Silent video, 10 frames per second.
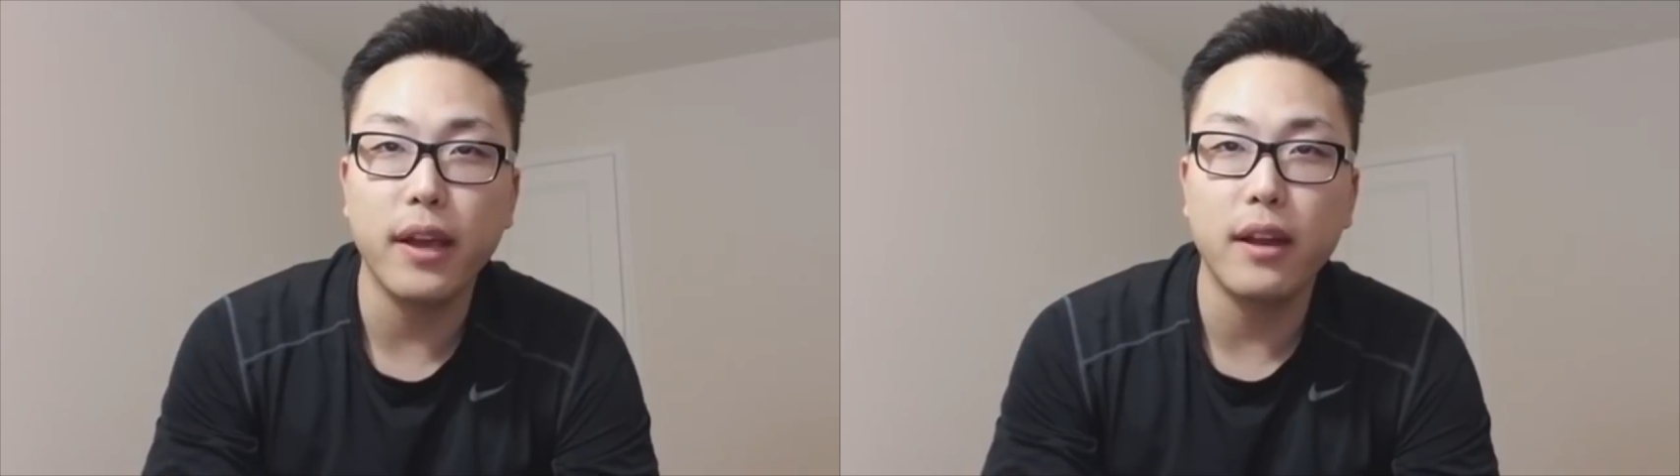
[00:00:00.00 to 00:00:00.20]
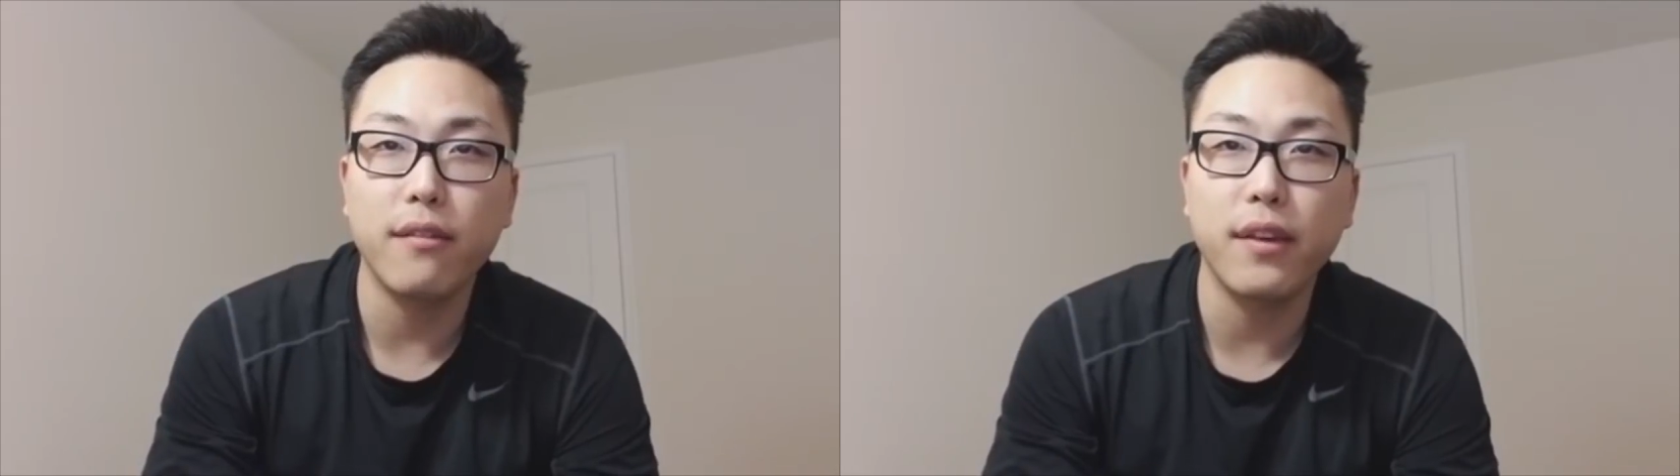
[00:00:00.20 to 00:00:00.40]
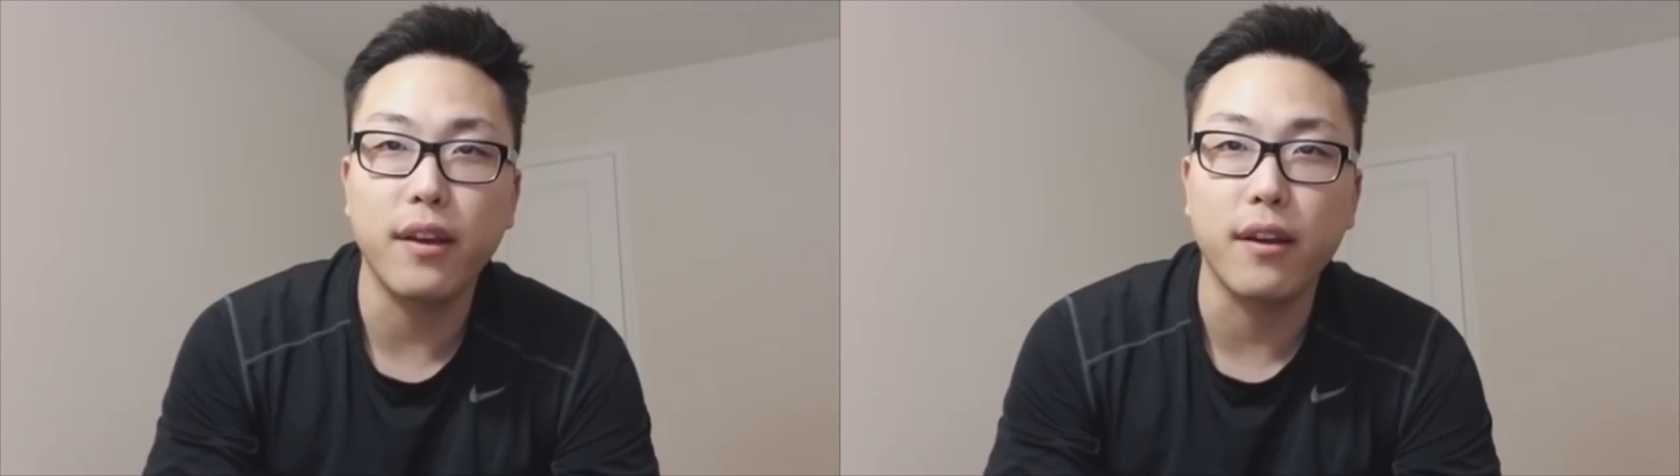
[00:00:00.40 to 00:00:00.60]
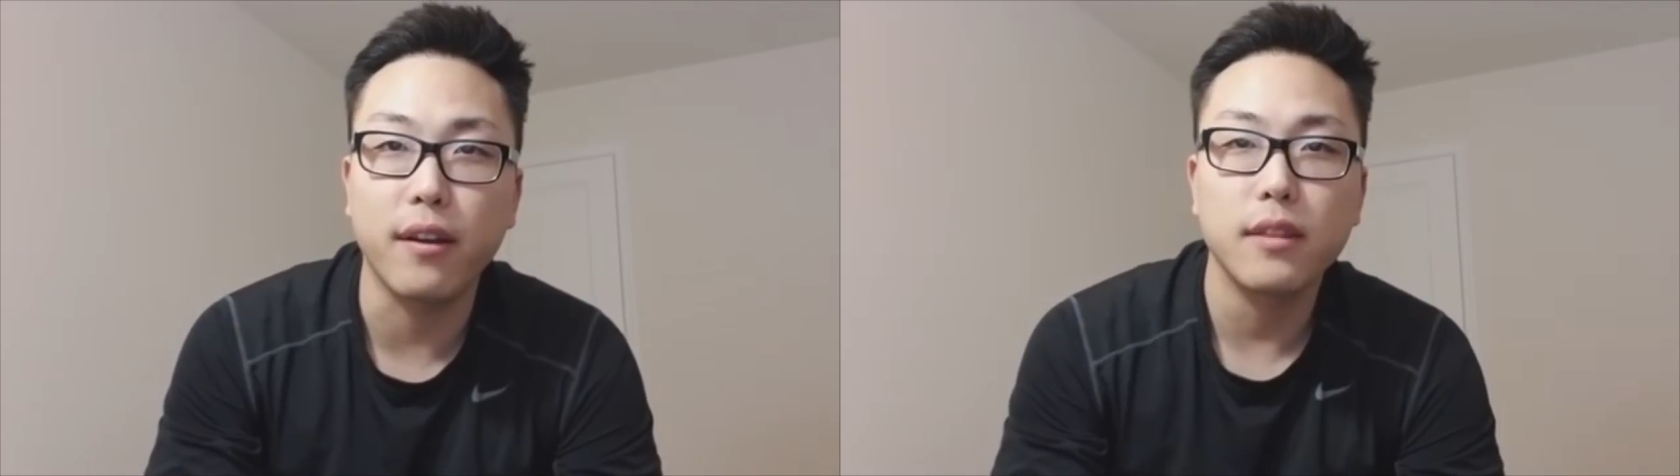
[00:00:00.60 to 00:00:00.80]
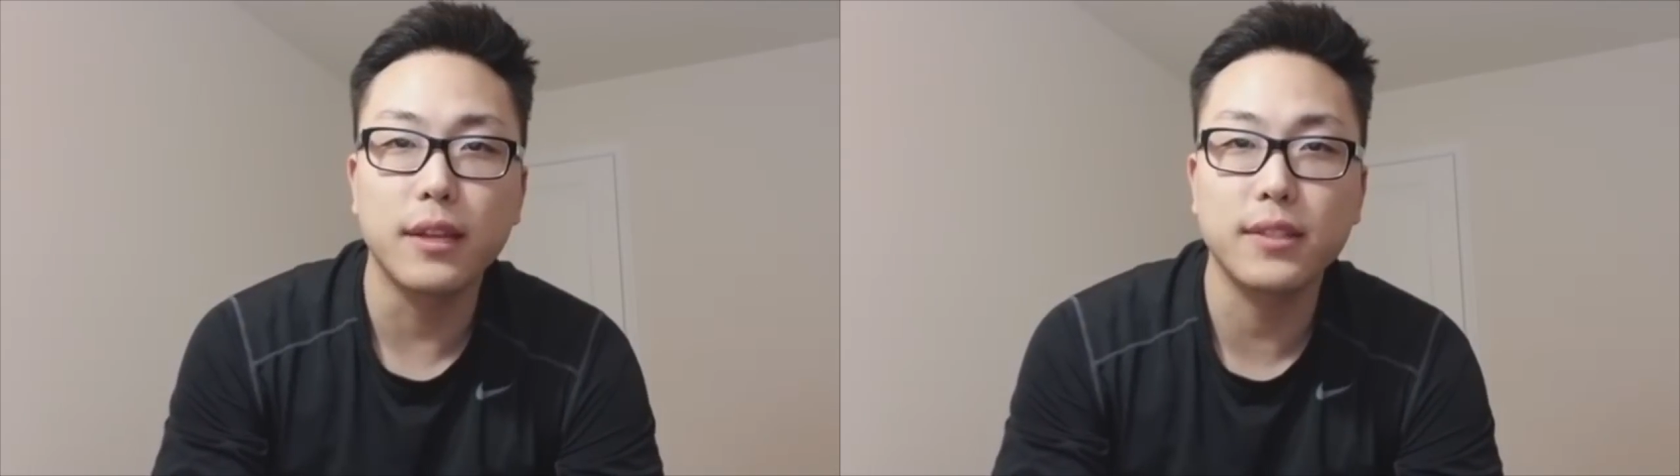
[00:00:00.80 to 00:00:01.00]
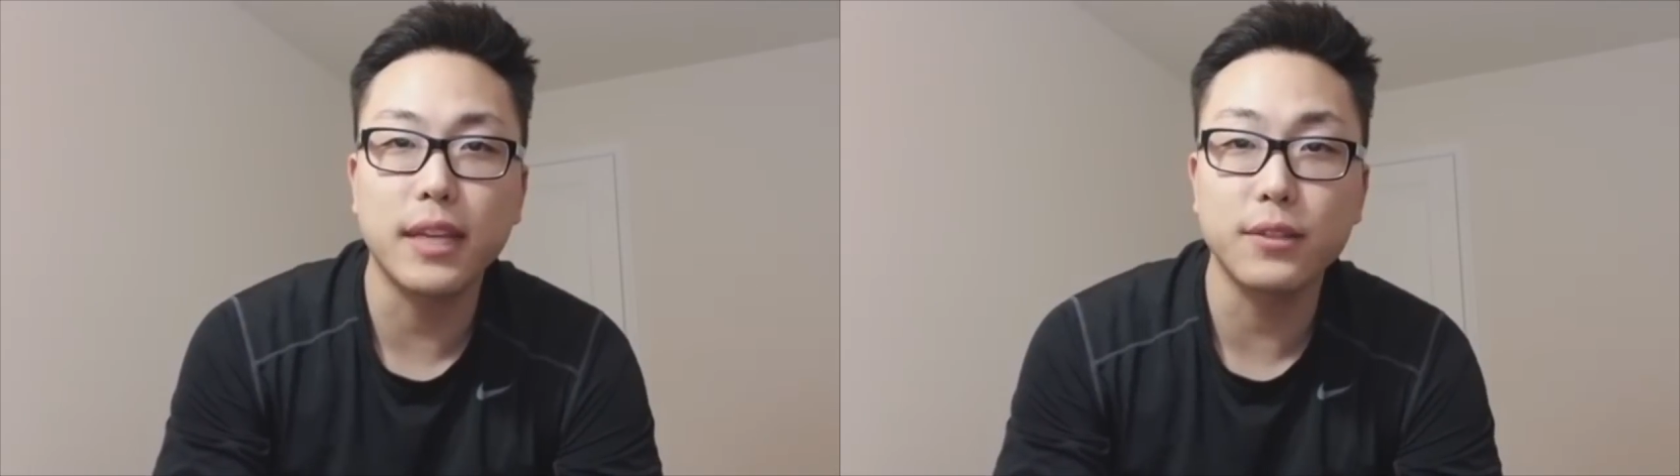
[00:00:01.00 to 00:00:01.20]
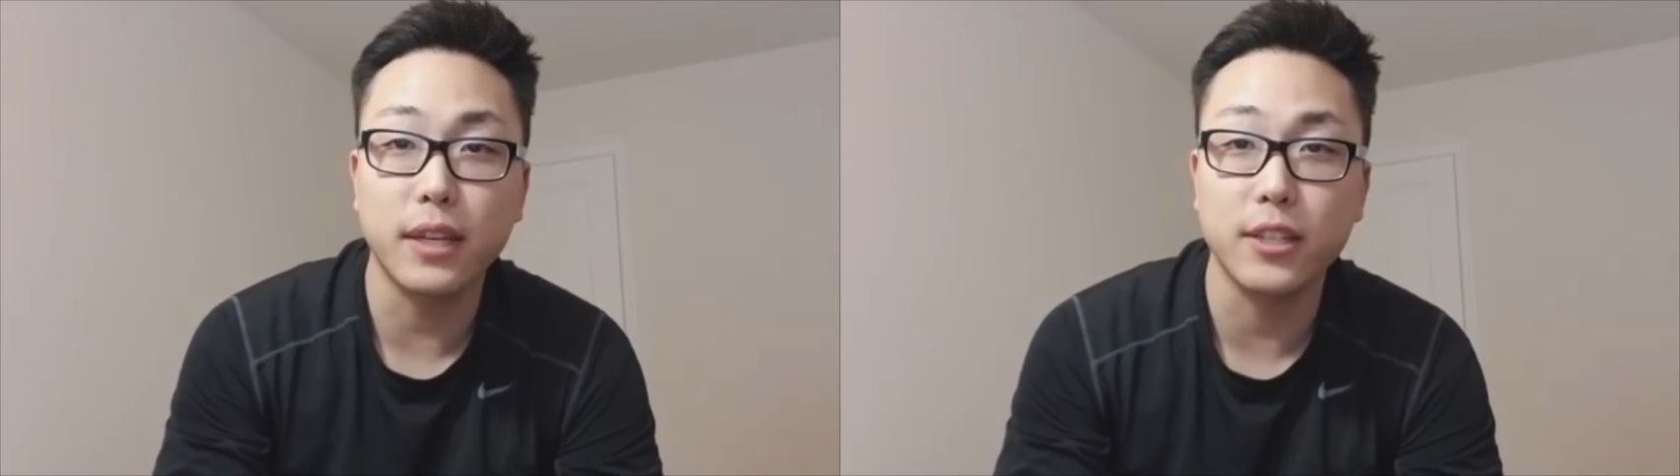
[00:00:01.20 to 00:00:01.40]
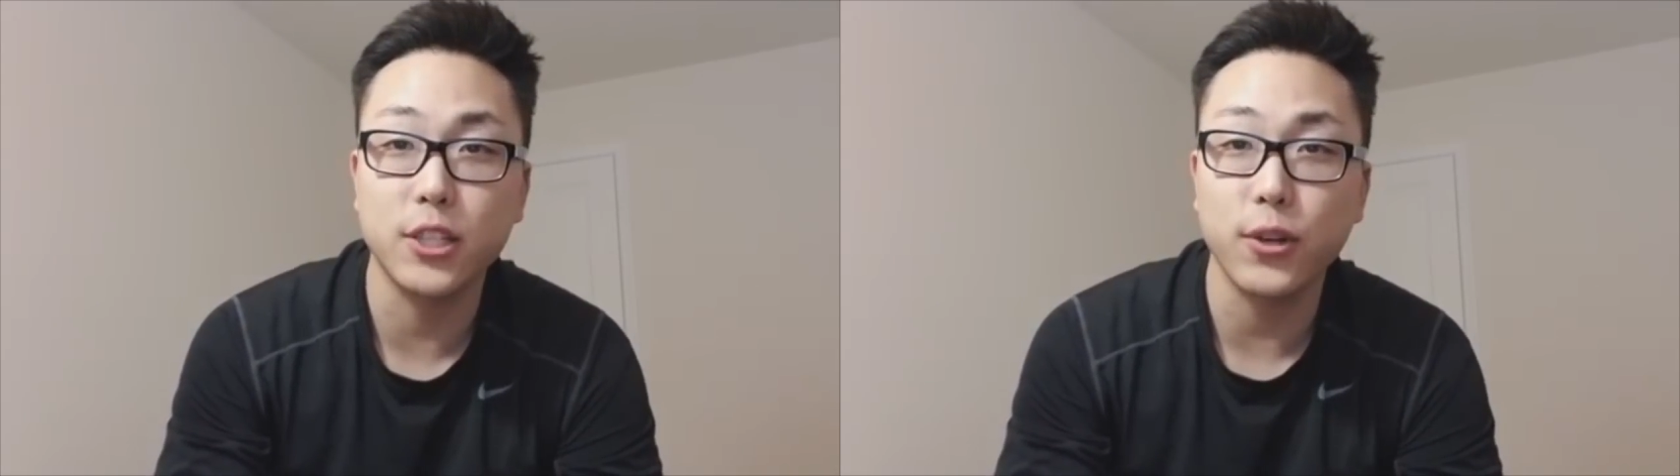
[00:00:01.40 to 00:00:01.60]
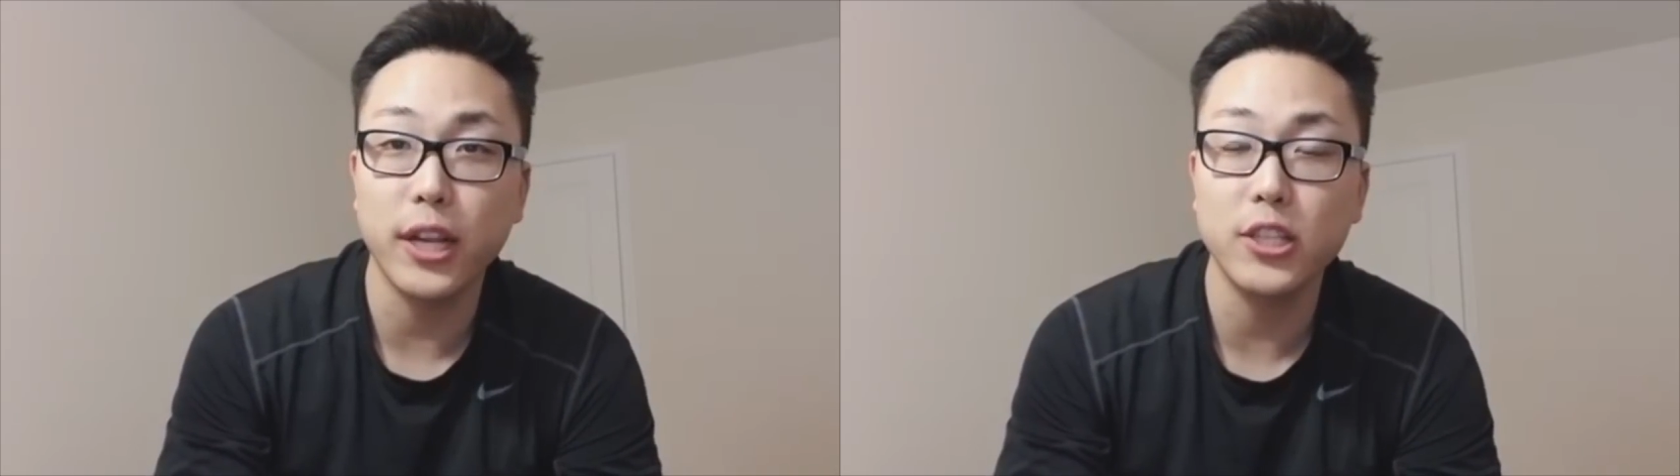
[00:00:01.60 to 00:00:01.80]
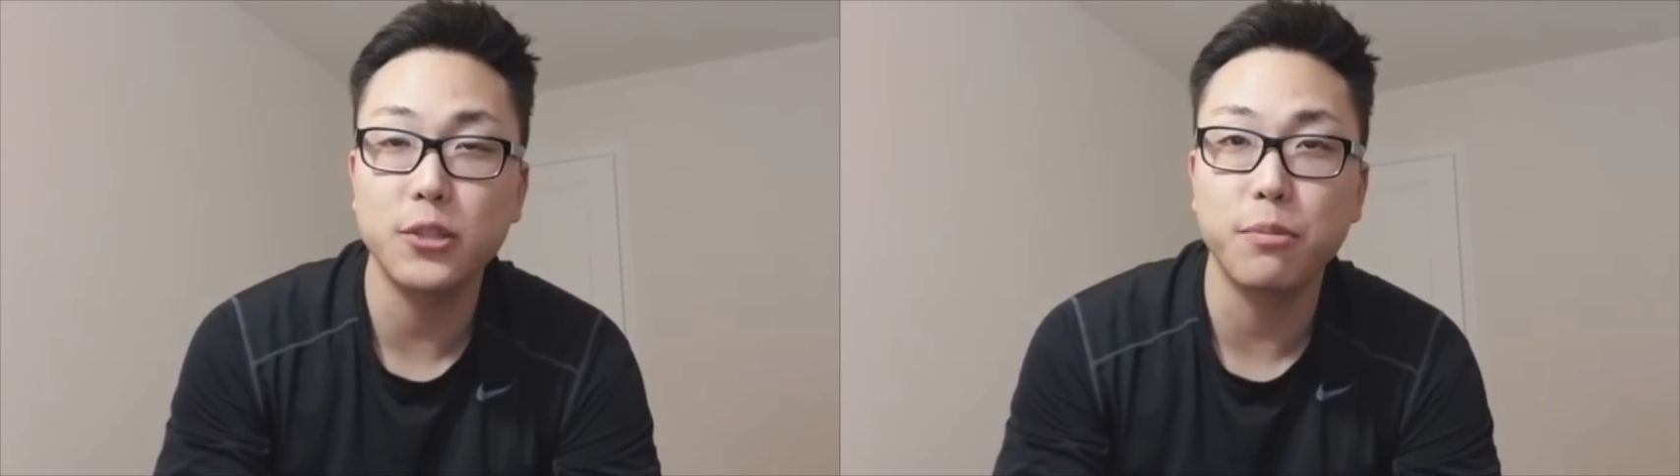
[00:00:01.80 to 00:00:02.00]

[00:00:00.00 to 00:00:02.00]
head of hair. Now it sounds kind of strange,